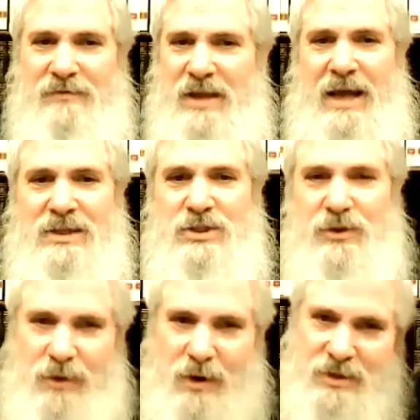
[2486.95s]
to answer
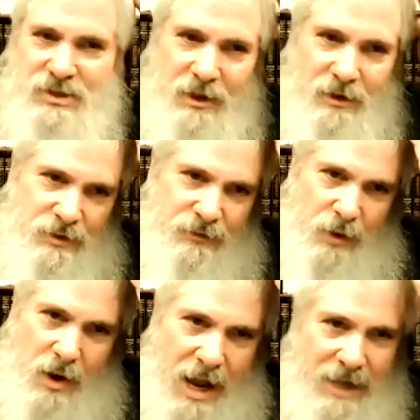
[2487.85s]
for ourselves and for
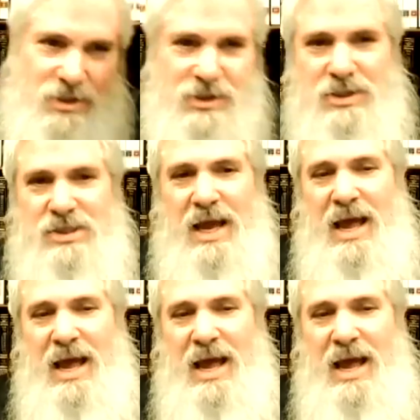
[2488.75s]
our actions